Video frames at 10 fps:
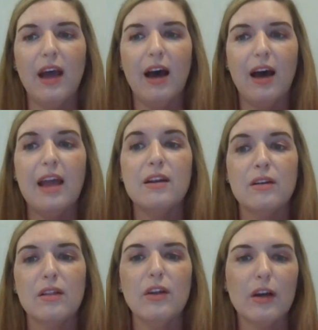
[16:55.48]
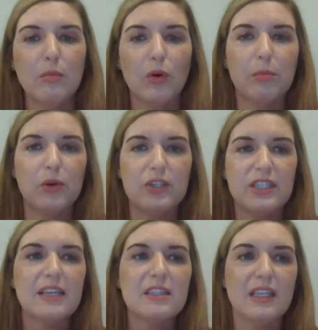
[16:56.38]
uh, and look more
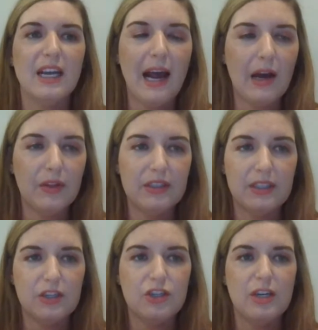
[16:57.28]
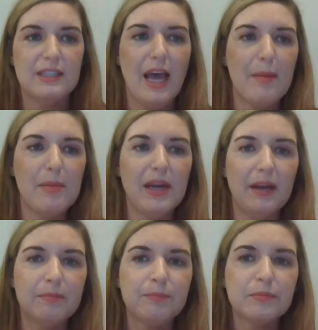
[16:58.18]
precisely at how the decisioning is
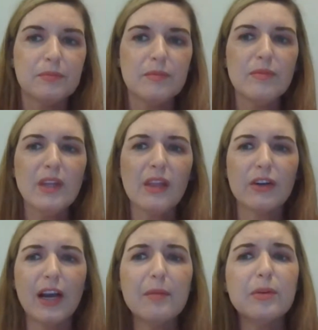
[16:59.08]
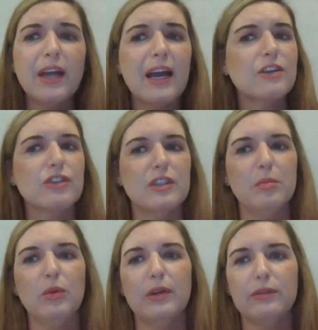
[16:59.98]
happening, they're able to actually
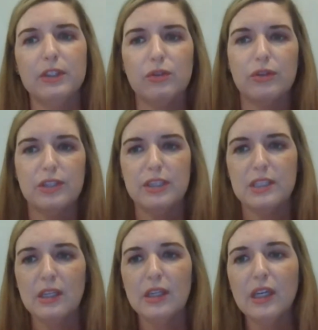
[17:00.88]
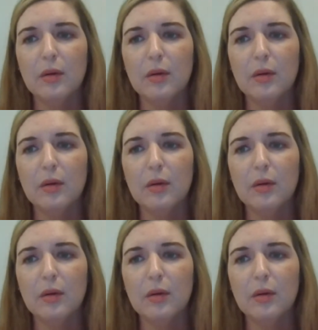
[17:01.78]
deploy resources